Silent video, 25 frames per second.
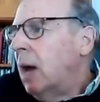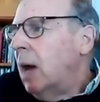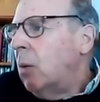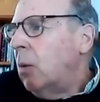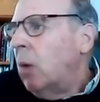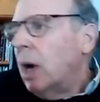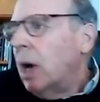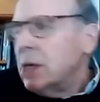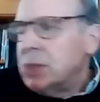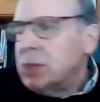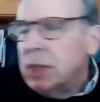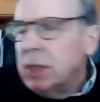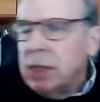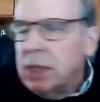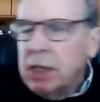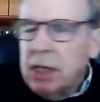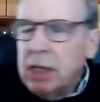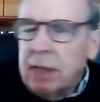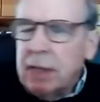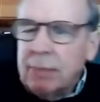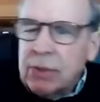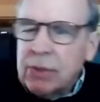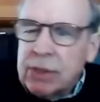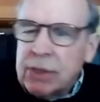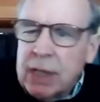Washington
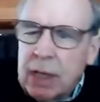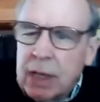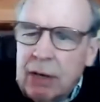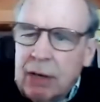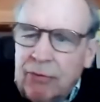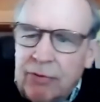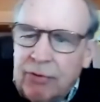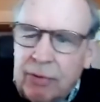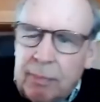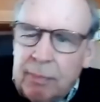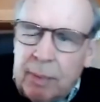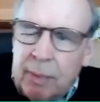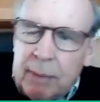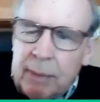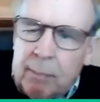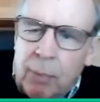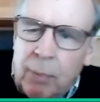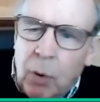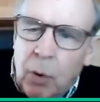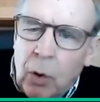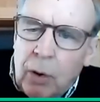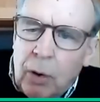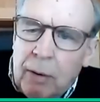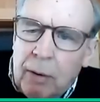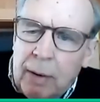himself had been
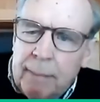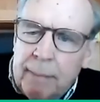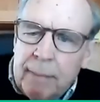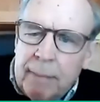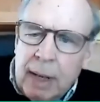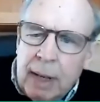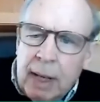born